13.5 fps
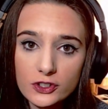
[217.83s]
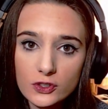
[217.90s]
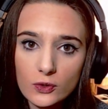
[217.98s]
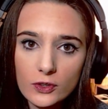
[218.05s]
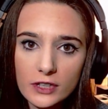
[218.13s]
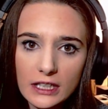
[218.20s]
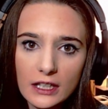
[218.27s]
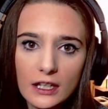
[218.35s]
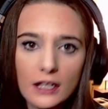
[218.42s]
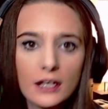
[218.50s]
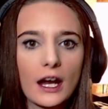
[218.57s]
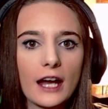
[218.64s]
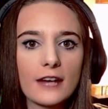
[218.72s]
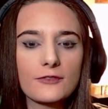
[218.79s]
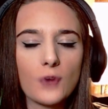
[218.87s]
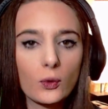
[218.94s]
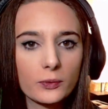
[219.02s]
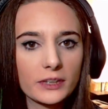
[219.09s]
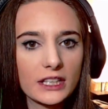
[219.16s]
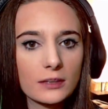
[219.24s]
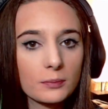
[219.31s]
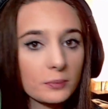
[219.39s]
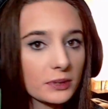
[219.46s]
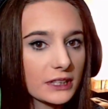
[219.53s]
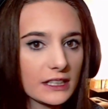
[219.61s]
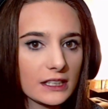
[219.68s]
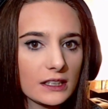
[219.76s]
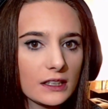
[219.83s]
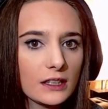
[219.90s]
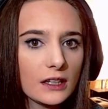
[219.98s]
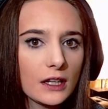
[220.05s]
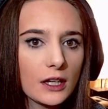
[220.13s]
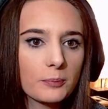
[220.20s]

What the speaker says: story, I've already completed,